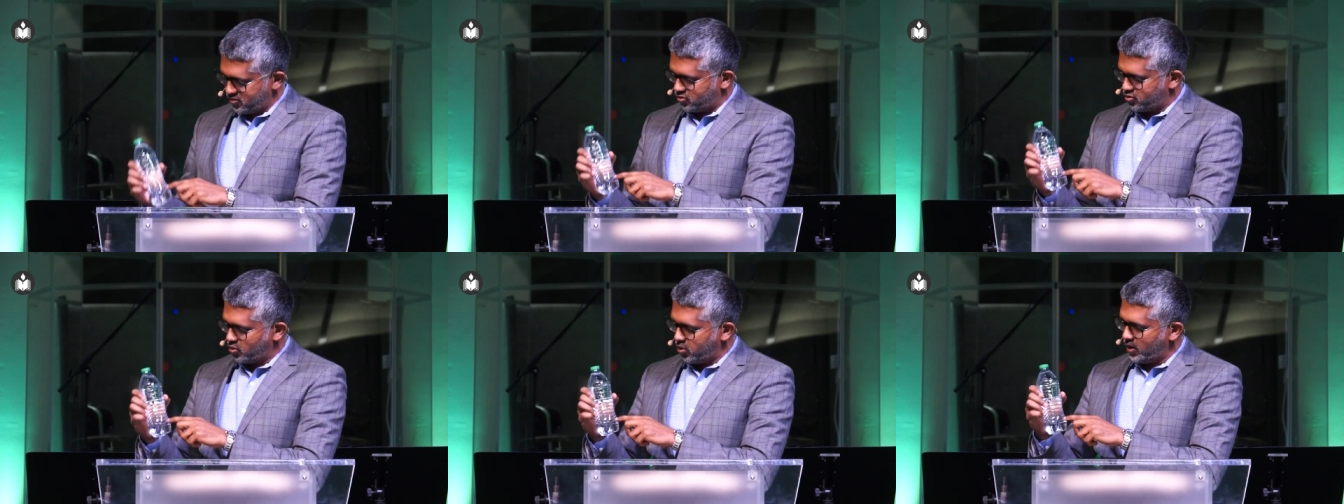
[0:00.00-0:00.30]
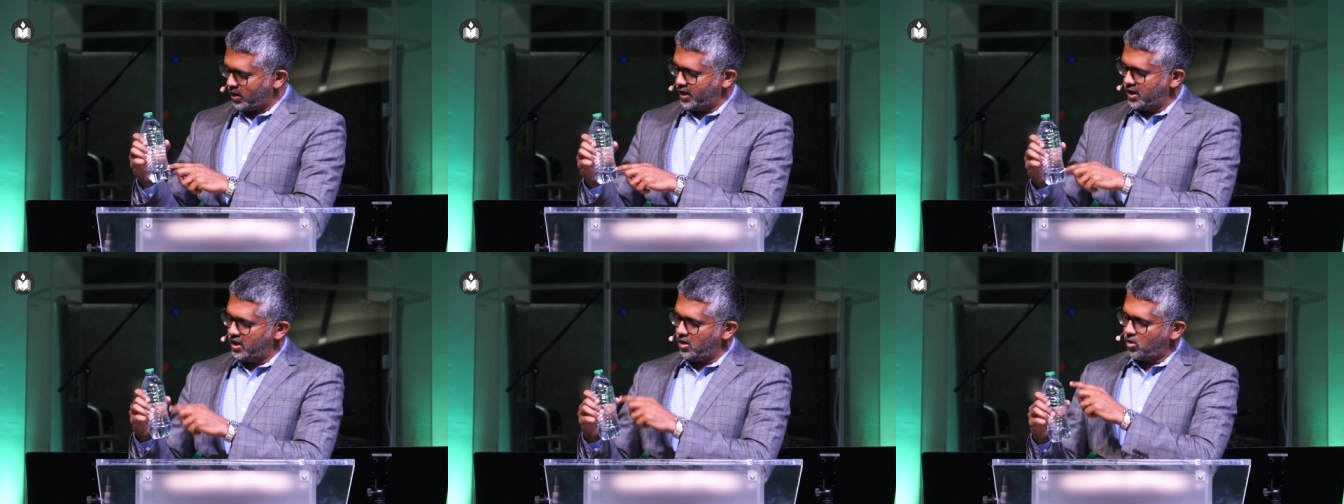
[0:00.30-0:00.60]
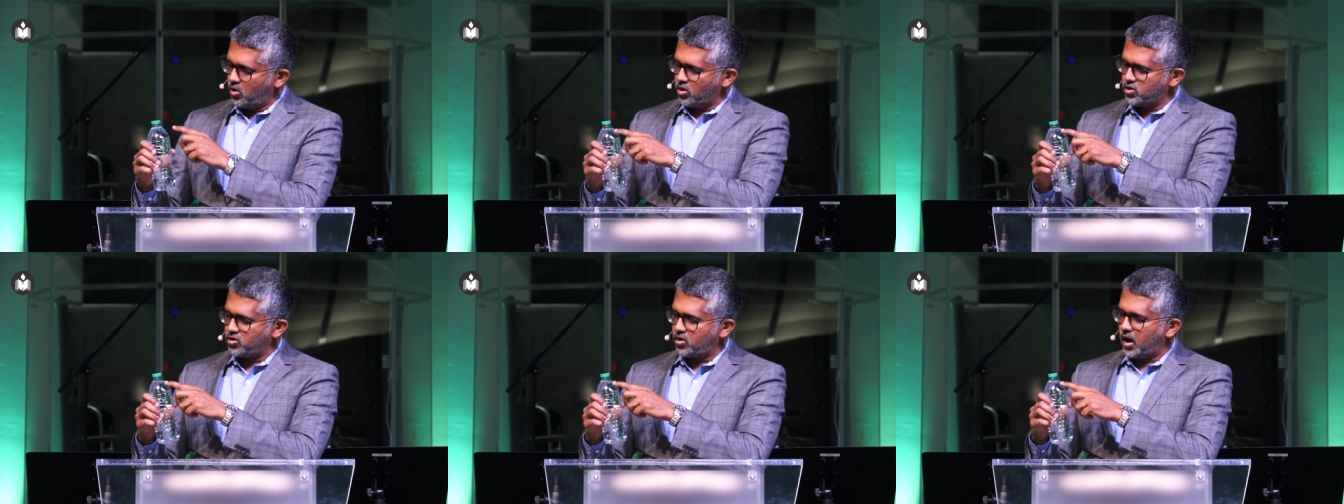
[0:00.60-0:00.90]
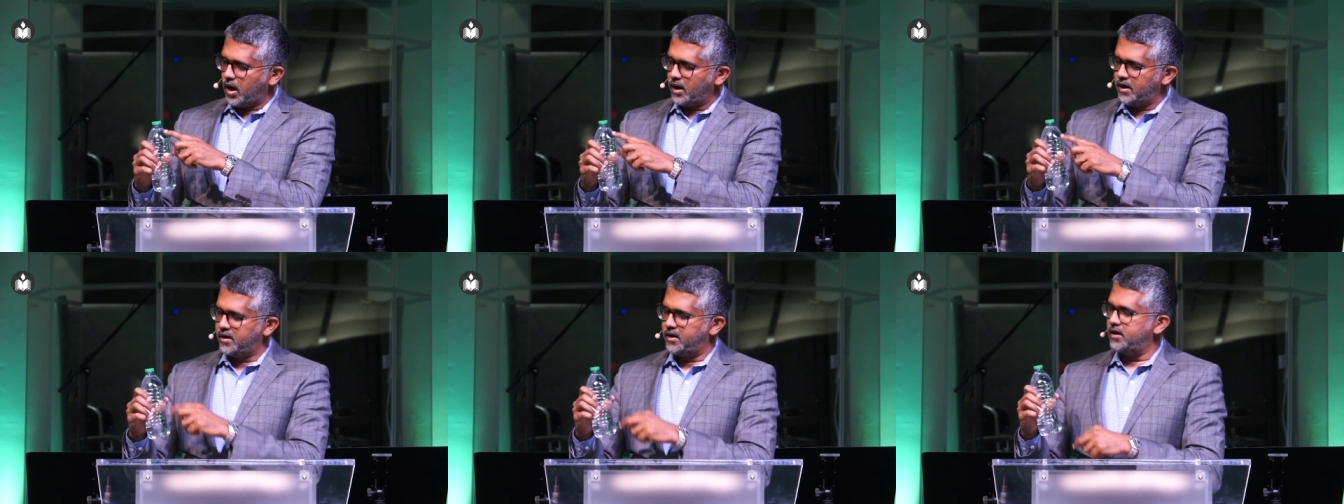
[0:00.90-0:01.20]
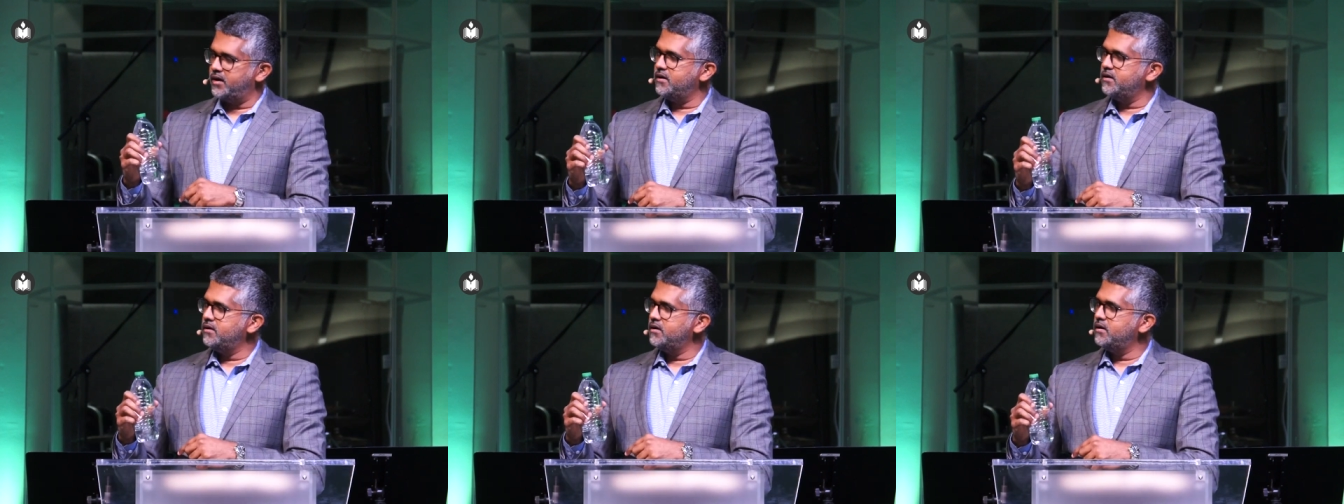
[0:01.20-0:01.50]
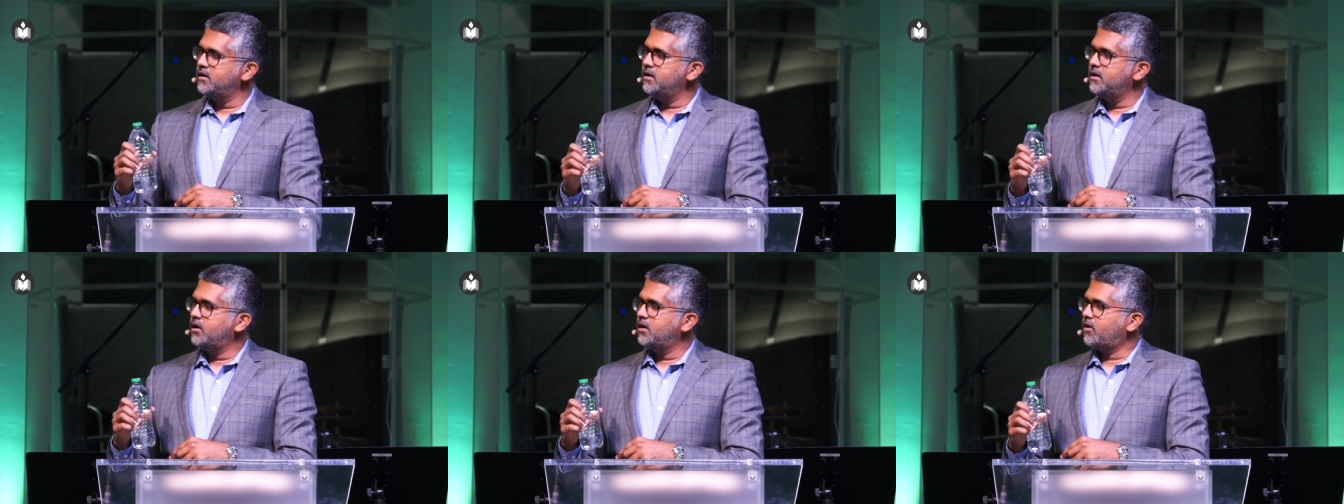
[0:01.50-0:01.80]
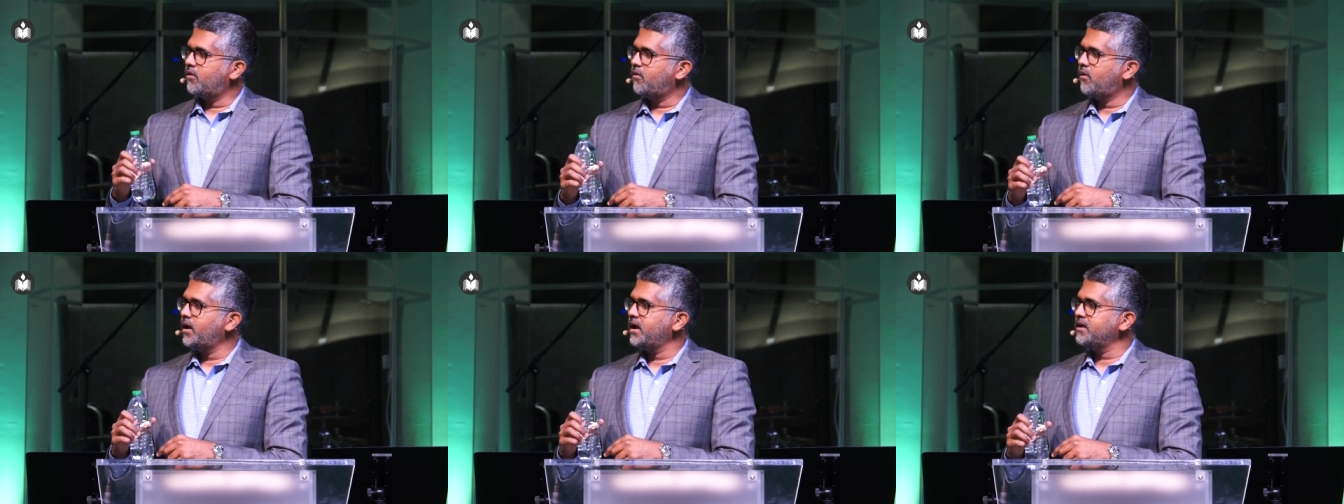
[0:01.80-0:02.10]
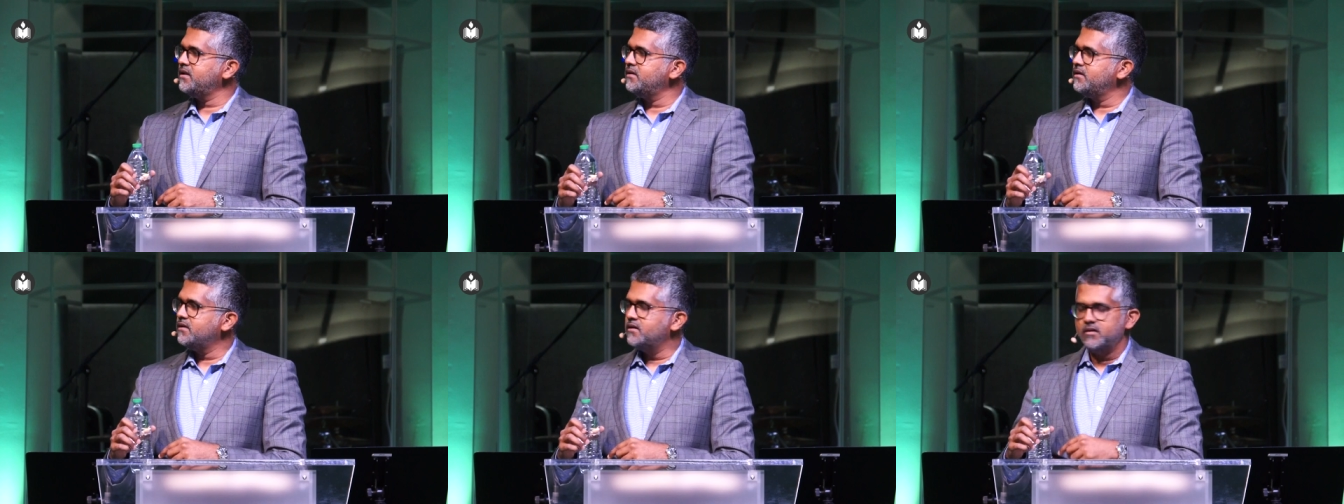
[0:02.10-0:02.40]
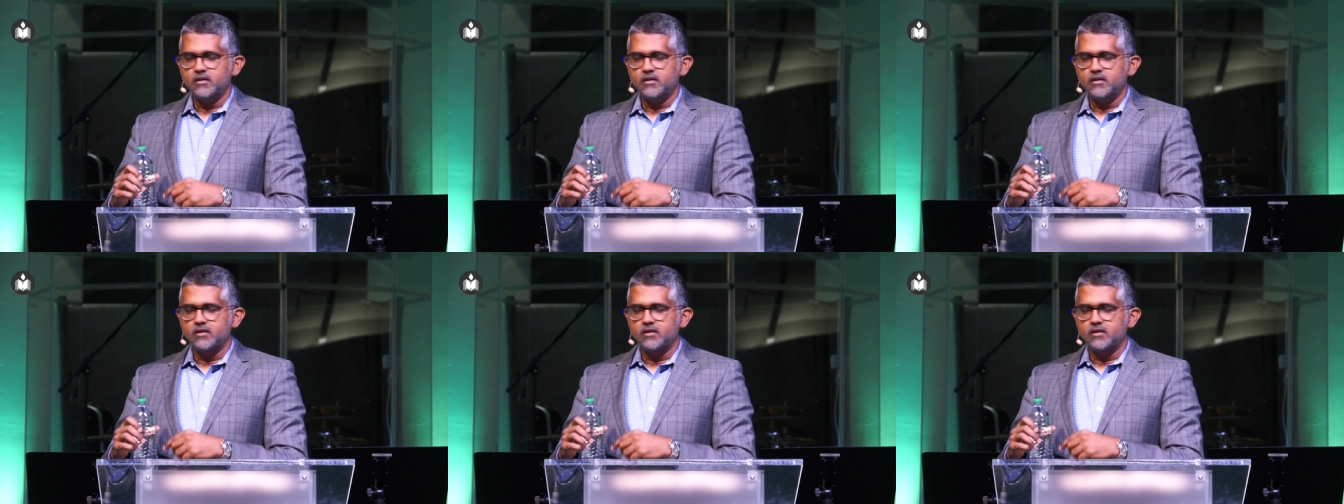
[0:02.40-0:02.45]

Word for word: to twenty or to one hundred, right?